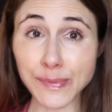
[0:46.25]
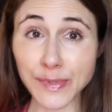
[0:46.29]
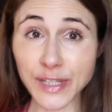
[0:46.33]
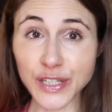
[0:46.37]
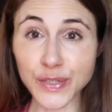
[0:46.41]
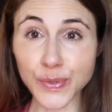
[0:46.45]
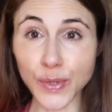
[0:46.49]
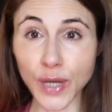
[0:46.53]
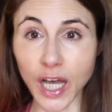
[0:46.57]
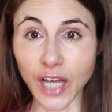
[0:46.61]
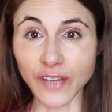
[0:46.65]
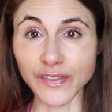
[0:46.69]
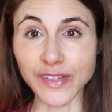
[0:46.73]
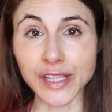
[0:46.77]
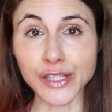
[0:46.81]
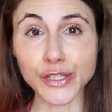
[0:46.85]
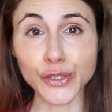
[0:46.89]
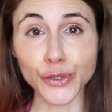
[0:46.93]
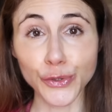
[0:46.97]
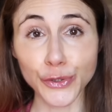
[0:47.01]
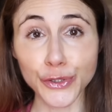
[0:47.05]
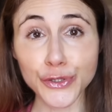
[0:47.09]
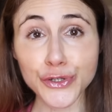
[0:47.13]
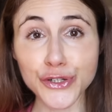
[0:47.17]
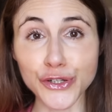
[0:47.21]
B12 is
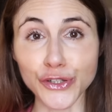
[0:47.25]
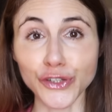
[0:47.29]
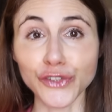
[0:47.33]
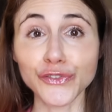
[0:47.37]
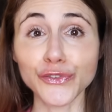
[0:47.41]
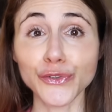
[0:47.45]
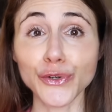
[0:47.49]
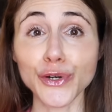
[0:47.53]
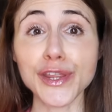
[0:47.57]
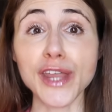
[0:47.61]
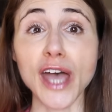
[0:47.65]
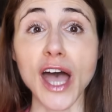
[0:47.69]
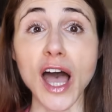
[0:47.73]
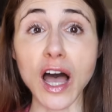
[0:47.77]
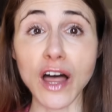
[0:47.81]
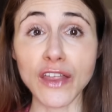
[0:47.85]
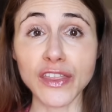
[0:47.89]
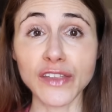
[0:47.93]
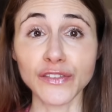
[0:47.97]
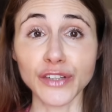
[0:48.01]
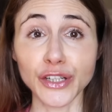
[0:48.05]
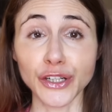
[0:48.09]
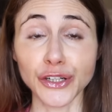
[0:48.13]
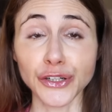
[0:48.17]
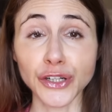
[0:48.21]
crucial for the health
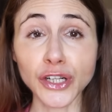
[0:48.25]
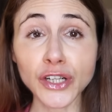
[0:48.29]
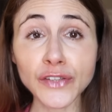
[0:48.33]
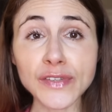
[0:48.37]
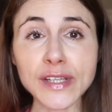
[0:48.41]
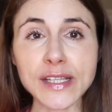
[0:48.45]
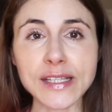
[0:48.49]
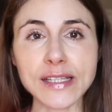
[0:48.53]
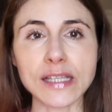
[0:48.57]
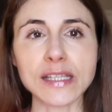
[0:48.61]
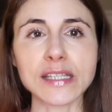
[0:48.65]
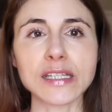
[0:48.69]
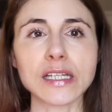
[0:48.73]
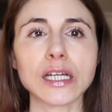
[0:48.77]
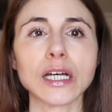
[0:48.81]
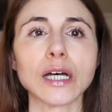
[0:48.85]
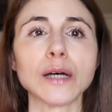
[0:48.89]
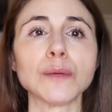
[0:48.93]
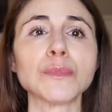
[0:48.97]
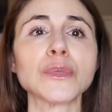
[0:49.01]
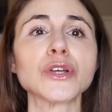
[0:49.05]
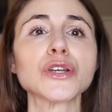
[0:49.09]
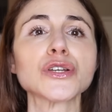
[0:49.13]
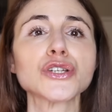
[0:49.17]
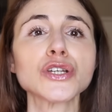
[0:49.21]
of your nervous
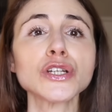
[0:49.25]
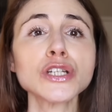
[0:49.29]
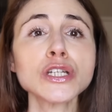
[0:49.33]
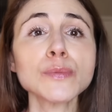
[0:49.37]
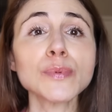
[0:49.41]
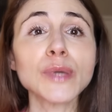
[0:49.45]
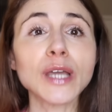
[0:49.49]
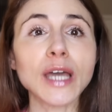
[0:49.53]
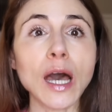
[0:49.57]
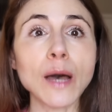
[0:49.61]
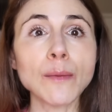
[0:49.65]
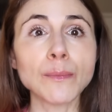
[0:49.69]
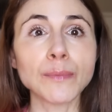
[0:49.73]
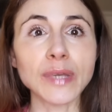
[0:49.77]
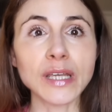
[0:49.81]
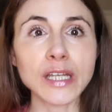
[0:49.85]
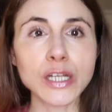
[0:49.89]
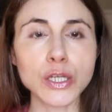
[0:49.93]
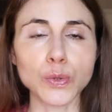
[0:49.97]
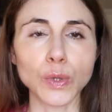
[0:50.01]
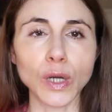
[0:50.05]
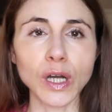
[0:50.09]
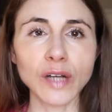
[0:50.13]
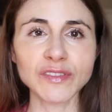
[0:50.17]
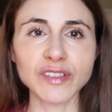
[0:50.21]
system, should you become
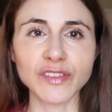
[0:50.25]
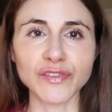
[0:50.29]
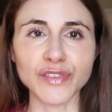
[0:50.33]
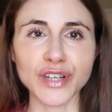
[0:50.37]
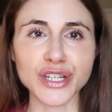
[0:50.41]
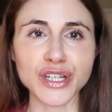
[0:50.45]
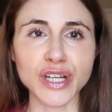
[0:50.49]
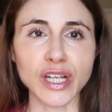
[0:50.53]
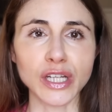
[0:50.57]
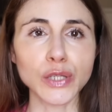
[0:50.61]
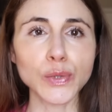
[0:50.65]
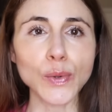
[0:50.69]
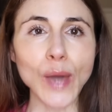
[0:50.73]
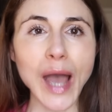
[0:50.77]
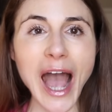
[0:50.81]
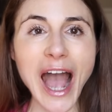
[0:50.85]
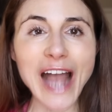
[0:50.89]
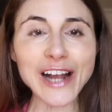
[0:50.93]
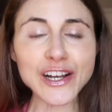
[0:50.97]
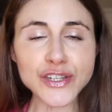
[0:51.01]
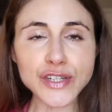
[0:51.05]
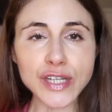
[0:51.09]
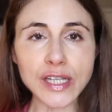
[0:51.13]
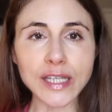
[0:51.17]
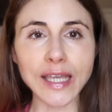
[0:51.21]
B12 deficient, you
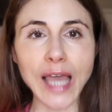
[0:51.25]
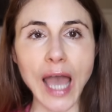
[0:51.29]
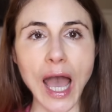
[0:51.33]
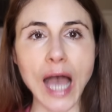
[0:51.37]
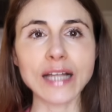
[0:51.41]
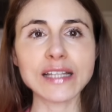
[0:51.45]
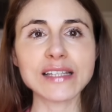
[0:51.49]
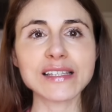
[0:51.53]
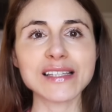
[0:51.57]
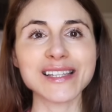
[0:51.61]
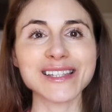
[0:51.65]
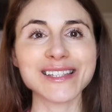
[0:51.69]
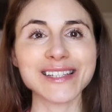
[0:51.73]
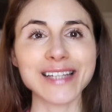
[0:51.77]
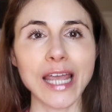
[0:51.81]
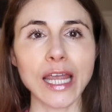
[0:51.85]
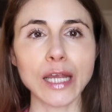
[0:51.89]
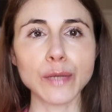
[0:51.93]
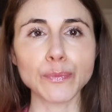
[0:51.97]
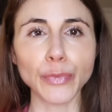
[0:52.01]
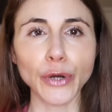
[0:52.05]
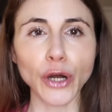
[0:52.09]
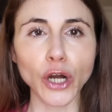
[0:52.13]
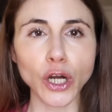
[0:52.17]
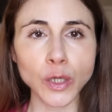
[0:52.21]
actually can
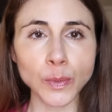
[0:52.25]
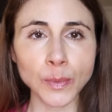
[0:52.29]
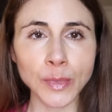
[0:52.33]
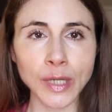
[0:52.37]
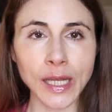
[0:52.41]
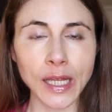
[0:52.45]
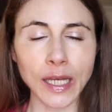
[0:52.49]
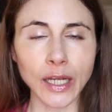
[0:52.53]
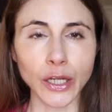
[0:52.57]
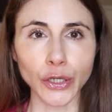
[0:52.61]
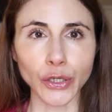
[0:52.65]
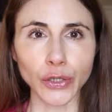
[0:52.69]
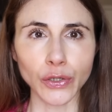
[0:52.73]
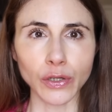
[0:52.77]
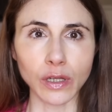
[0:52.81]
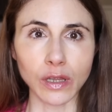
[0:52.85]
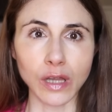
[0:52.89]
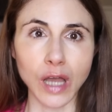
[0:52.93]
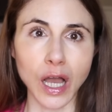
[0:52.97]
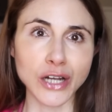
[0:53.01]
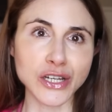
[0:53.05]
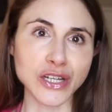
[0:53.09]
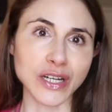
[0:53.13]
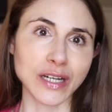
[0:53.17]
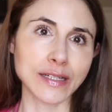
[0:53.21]
sustain permanent
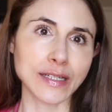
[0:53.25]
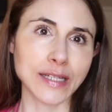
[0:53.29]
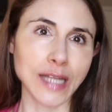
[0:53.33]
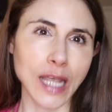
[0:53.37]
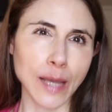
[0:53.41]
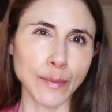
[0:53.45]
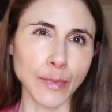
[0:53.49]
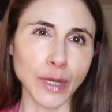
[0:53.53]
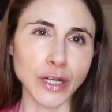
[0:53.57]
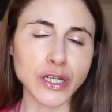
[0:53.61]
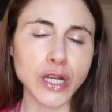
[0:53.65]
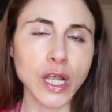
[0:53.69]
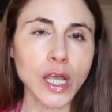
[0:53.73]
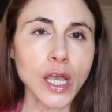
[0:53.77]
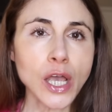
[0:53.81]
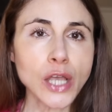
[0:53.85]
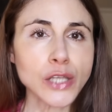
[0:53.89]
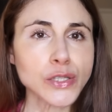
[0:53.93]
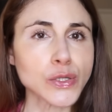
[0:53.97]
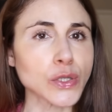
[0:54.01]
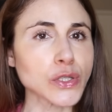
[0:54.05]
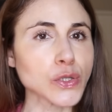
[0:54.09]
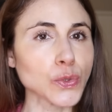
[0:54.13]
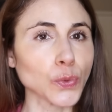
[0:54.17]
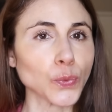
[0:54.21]
neurologic damage.
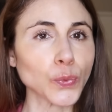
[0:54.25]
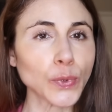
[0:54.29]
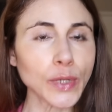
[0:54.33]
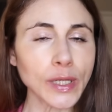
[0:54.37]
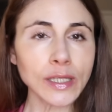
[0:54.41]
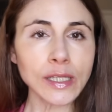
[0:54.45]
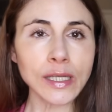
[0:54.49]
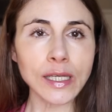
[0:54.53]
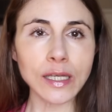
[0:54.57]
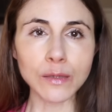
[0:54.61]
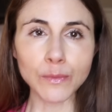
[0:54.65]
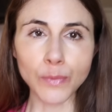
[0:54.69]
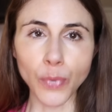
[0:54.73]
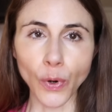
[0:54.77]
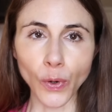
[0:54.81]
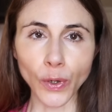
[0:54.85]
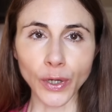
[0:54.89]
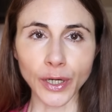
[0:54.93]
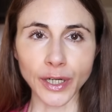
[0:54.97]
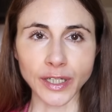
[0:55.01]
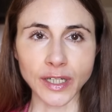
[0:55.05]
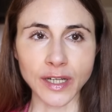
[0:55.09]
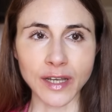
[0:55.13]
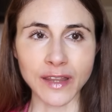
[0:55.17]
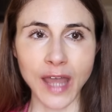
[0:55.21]
So it's really
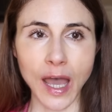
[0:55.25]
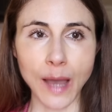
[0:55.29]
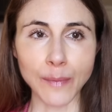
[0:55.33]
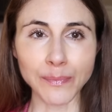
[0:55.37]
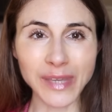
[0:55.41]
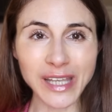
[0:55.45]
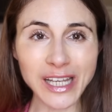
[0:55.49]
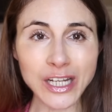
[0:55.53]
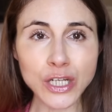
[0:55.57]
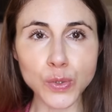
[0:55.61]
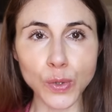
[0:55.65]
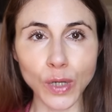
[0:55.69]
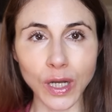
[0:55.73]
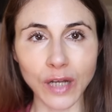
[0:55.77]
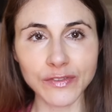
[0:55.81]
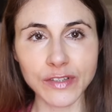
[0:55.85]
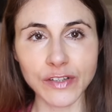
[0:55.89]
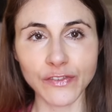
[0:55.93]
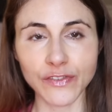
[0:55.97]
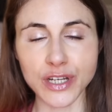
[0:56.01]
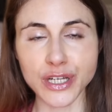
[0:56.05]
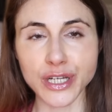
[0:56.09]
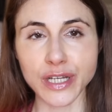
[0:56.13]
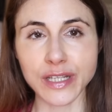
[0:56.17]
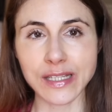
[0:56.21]
important that B12
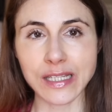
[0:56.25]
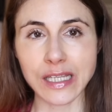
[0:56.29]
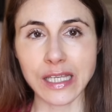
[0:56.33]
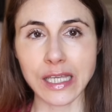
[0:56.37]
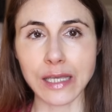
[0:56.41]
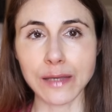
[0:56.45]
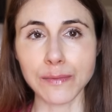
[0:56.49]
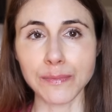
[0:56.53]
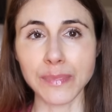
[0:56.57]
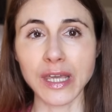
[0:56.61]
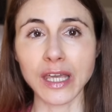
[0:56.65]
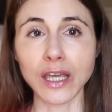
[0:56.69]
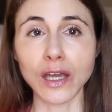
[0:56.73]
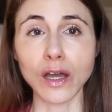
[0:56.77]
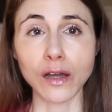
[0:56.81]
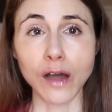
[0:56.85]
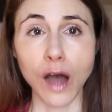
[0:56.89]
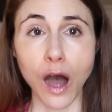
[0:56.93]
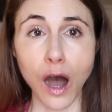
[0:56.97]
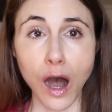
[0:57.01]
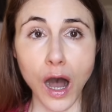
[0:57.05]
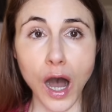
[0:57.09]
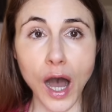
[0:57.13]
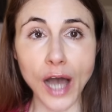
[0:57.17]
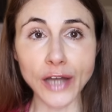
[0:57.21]
deficiency be
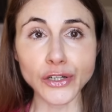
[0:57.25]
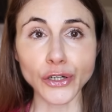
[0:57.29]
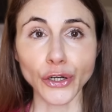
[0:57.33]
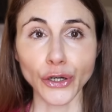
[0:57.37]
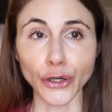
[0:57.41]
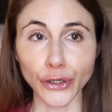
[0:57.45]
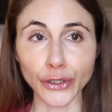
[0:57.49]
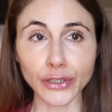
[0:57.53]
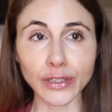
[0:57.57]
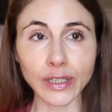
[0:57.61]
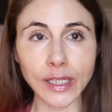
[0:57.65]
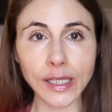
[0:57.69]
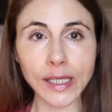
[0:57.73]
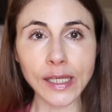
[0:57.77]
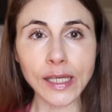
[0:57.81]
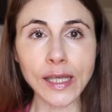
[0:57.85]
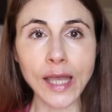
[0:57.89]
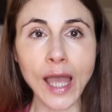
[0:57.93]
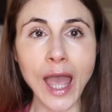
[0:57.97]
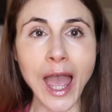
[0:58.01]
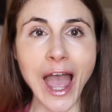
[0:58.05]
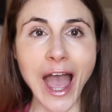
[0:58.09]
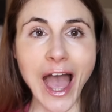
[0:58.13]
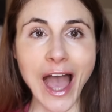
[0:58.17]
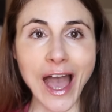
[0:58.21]
caught
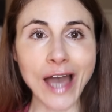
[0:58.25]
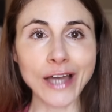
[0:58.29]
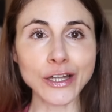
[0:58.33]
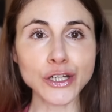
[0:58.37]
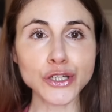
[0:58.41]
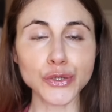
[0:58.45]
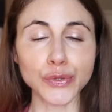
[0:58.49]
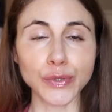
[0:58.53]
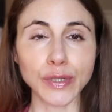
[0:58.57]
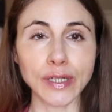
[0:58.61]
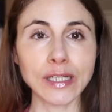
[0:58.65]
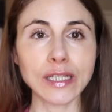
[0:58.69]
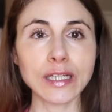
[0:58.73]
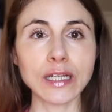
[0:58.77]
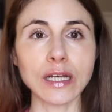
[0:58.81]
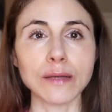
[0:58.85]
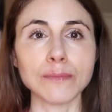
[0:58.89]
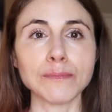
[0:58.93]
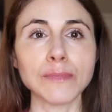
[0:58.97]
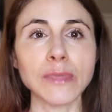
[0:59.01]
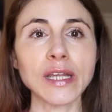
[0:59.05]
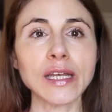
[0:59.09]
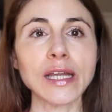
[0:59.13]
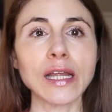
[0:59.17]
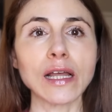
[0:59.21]
early and treated
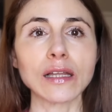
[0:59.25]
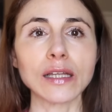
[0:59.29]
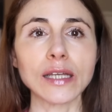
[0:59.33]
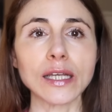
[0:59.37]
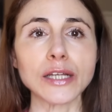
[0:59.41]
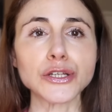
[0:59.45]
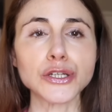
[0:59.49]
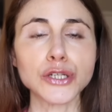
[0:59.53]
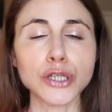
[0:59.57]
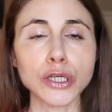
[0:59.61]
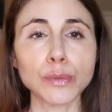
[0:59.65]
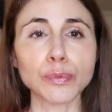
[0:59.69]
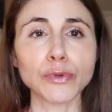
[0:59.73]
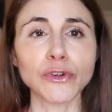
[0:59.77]
immediately to